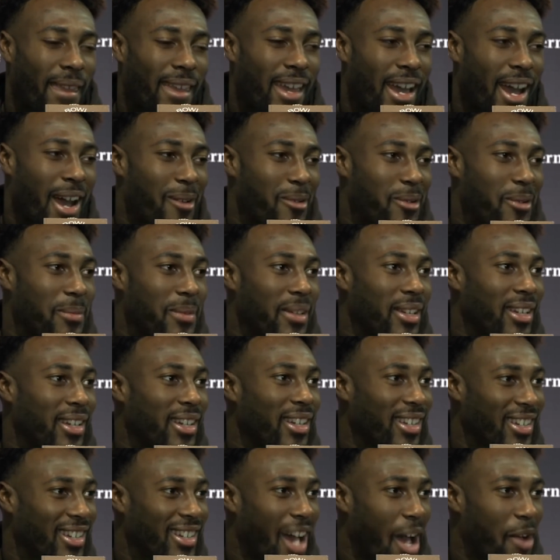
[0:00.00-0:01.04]
Yeah, I would be.
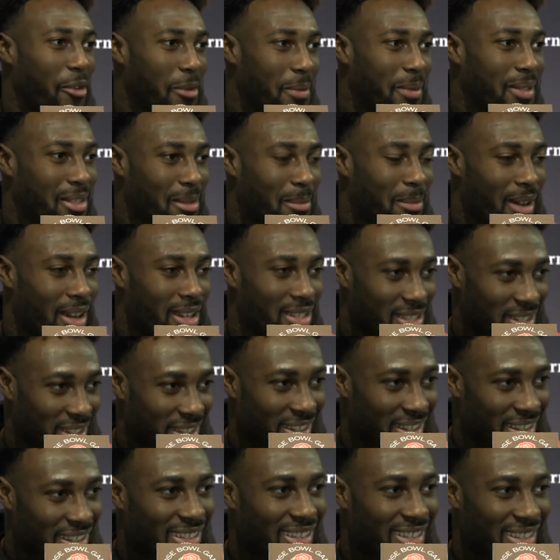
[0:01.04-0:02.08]
I would be surprised, yeah.